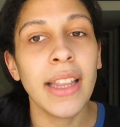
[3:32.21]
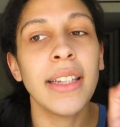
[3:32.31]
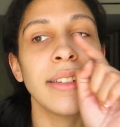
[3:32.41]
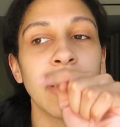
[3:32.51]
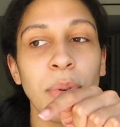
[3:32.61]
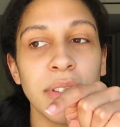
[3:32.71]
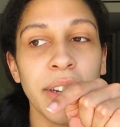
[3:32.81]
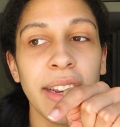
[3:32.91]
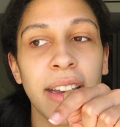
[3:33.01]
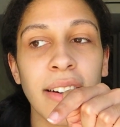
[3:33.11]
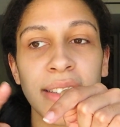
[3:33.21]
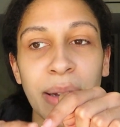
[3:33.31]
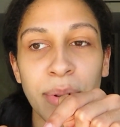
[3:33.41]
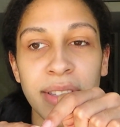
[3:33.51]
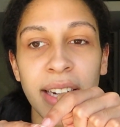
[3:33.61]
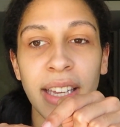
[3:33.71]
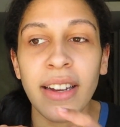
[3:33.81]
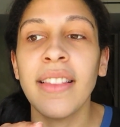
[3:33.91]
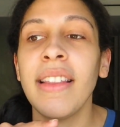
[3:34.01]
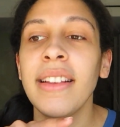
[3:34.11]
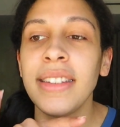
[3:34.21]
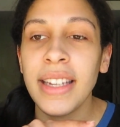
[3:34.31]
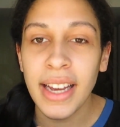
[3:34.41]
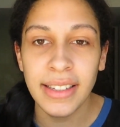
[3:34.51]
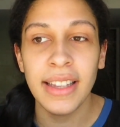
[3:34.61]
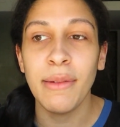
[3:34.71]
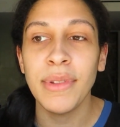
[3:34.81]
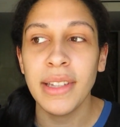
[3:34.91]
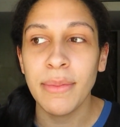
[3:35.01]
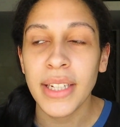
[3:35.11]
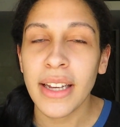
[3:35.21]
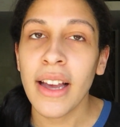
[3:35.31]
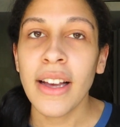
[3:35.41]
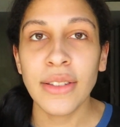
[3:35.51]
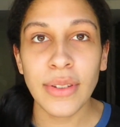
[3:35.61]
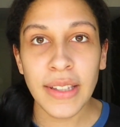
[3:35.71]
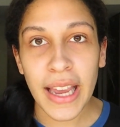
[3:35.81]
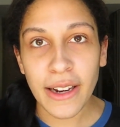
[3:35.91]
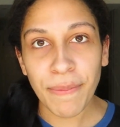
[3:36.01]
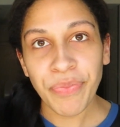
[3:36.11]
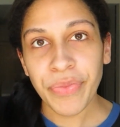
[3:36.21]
and then someone's sitting here, and then the seat next to them is empty. So it's like